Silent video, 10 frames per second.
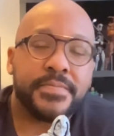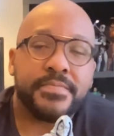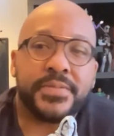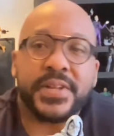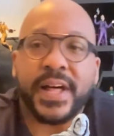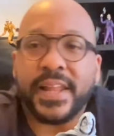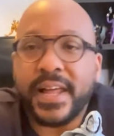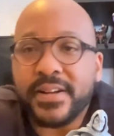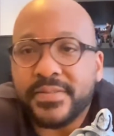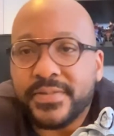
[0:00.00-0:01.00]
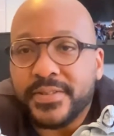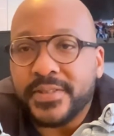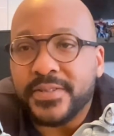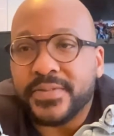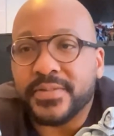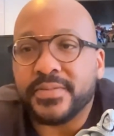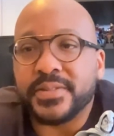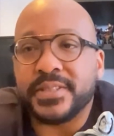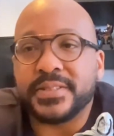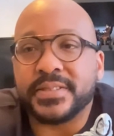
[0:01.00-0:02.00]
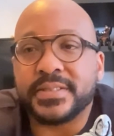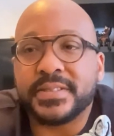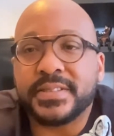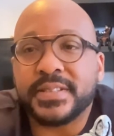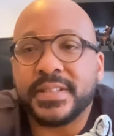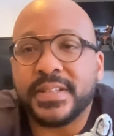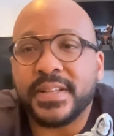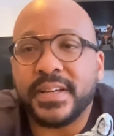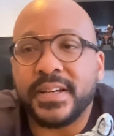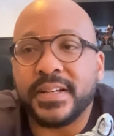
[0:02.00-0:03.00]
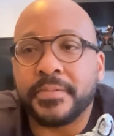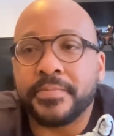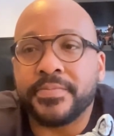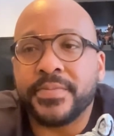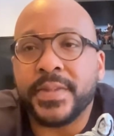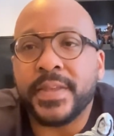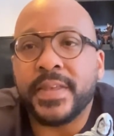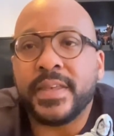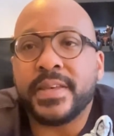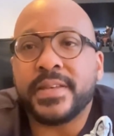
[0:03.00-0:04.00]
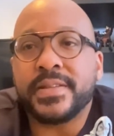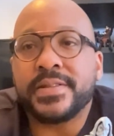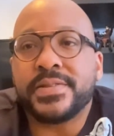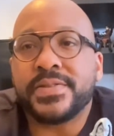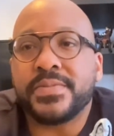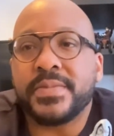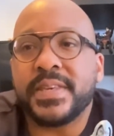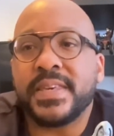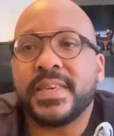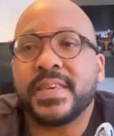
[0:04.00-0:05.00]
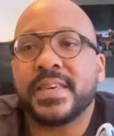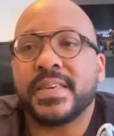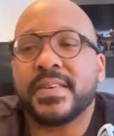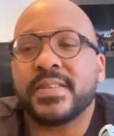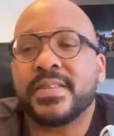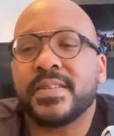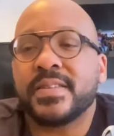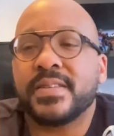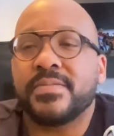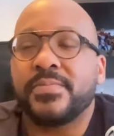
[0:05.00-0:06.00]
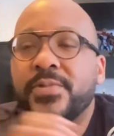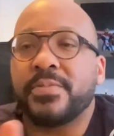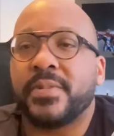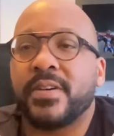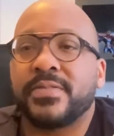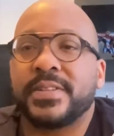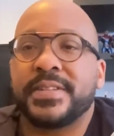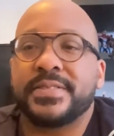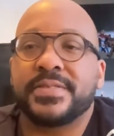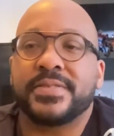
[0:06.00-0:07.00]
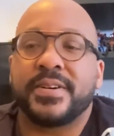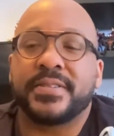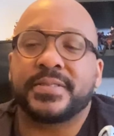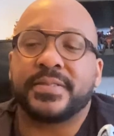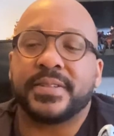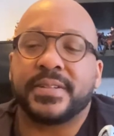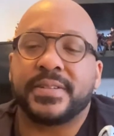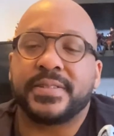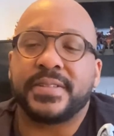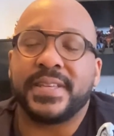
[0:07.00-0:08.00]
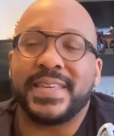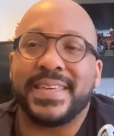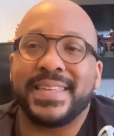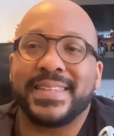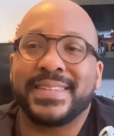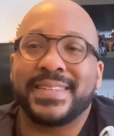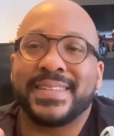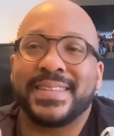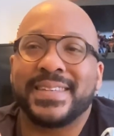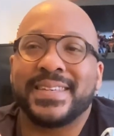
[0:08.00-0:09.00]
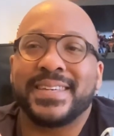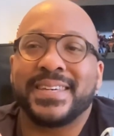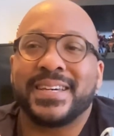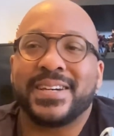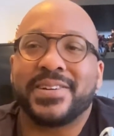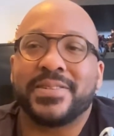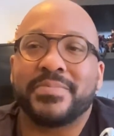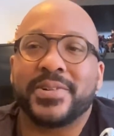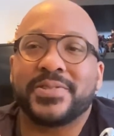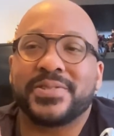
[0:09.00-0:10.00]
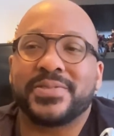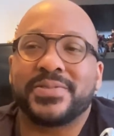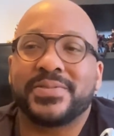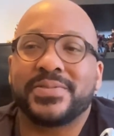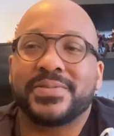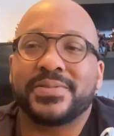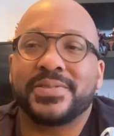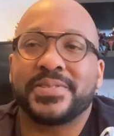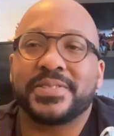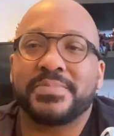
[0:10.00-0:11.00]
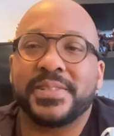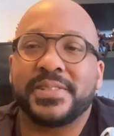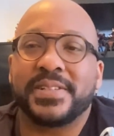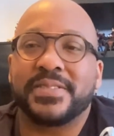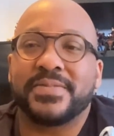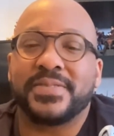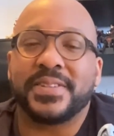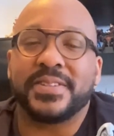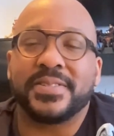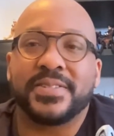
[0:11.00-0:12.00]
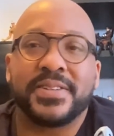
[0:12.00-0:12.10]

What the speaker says: But I like them for different reasons. To me, with Marvel Legends, you're always gonna get a clean, commercial, crispy looking figure.